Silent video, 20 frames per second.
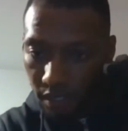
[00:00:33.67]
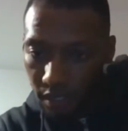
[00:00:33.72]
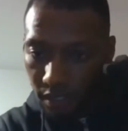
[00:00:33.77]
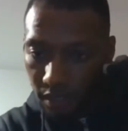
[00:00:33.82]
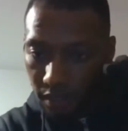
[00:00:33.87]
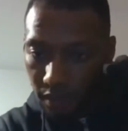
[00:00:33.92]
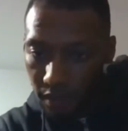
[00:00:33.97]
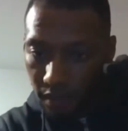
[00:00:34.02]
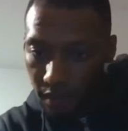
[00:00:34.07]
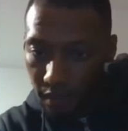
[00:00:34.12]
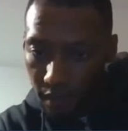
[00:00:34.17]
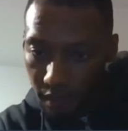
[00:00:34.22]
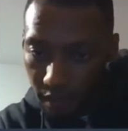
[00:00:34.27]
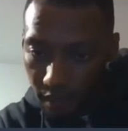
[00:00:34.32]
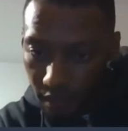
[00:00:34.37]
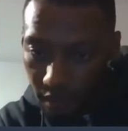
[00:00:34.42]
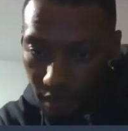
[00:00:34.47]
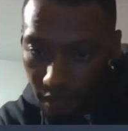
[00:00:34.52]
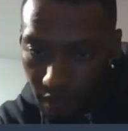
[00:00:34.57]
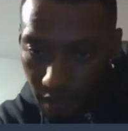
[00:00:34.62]

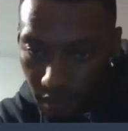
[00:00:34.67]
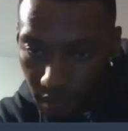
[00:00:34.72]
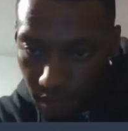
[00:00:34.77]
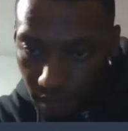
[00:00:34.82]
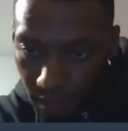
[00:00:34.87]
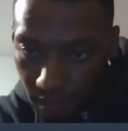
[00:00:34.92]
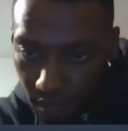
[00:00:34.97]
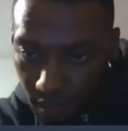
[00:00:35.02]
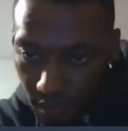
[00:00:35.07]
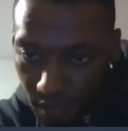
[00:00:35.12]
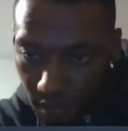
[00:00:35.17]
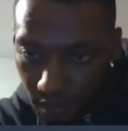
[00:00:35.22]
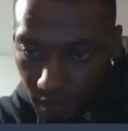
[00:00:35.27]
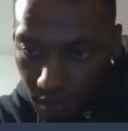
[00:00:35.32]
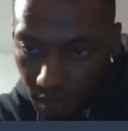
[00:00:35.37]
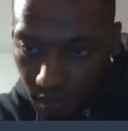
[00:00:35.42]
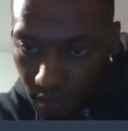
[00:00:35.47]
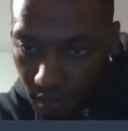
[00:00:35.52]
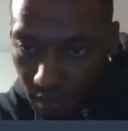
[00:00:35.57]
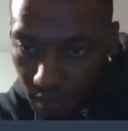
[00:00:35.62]

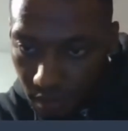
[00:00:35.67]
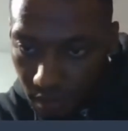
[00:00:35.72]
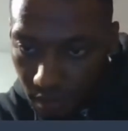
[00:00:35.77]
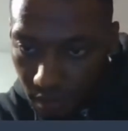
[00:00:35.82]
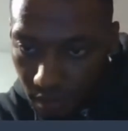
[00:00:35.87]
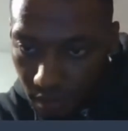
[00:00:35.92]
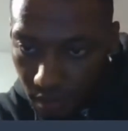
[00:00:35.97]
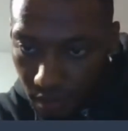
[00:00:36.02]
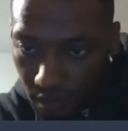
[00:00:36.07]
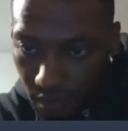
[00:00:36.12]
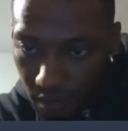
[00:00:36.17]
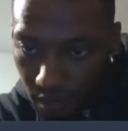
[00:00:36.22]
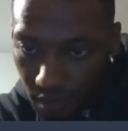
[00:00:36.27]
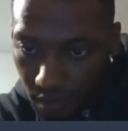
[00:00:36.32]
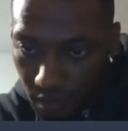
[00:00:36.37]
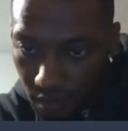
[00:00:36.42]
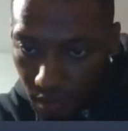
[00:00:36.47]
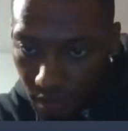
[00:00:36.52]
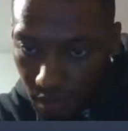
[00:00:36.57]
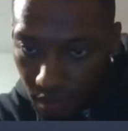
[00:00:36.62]

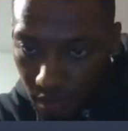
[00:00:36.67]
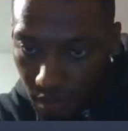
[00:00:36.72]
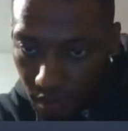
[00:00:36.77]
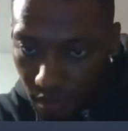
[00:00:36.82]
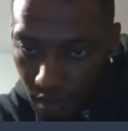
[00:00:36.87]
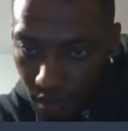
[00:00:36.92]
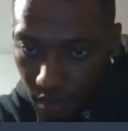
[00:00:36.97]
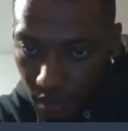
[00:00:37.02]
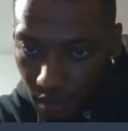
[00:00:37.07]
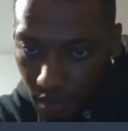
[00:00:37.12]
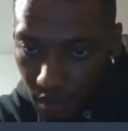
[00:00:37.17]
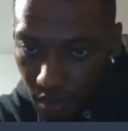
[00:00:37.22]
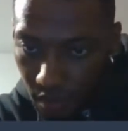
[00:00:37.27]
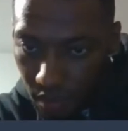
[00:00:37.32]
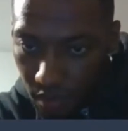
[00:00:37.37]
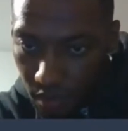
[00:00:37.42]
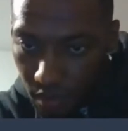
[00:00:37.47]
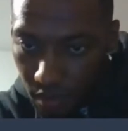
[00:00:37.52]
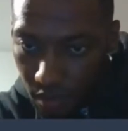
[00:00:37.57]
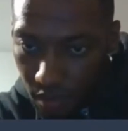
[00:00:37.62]

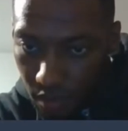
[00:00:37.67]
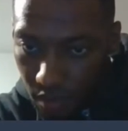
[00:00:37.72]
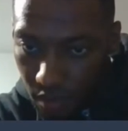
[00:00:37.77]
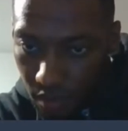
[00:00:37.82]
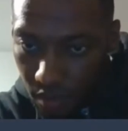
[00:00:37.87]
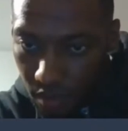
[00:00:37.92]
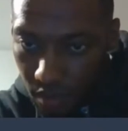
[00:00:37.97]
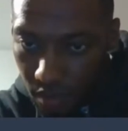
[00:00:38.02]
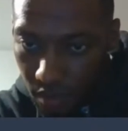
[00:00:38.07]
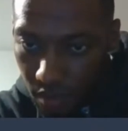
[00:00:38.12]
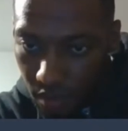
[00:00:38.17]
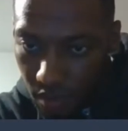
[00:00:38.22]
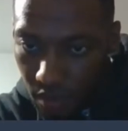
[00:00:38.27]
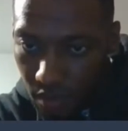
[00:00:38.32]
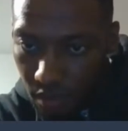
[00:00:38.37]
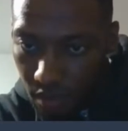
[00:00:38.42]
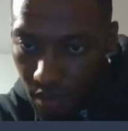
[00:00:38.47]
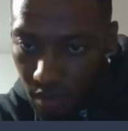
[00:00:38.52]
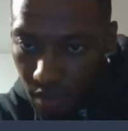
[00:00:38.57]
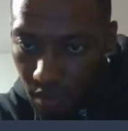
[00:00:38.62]

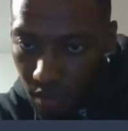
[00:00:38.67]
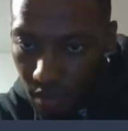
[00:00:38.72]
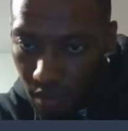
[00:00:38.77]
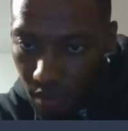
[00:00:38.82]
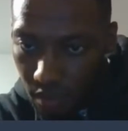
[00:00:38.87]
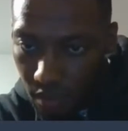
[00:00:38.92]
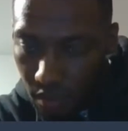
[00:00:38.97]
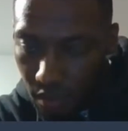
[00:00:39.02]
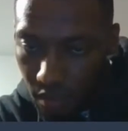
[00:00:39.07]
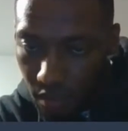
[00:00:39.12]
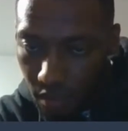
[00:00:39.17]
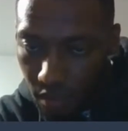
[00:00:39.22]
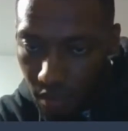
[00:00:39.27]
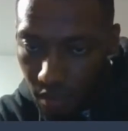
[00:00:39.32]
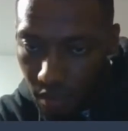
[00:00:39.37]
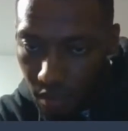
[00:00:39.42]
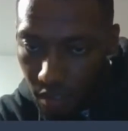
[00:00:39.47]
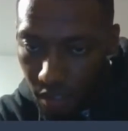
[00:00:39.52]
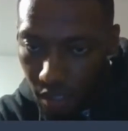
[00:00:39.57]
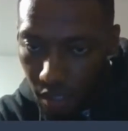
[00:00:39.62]

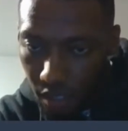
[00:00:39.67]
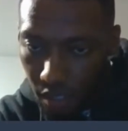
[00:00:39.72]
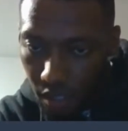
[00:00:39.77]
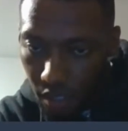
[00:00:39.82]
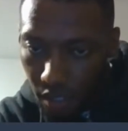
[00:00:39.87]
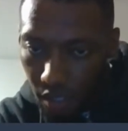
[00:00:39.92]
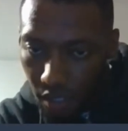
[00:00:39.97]
(no one is talking)